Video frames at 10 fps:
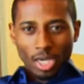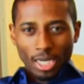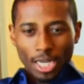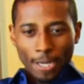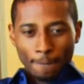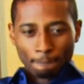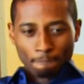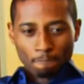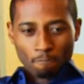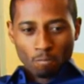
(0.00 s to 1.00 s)
when
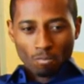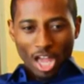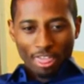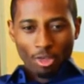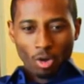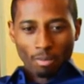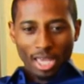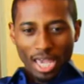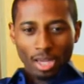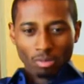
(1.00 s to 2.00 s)
I thought
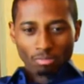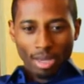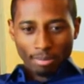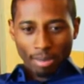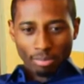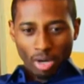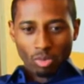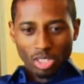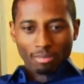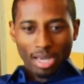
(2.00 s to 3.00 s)
my
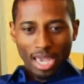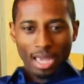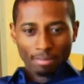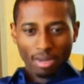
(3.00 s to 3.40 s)
brain was in my head,